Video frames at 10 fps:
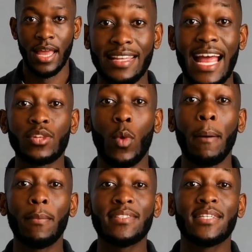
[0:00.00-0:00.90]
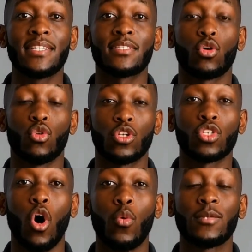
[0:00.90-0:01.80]
That's why businesses across
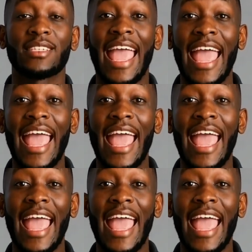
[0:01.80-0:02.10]
almost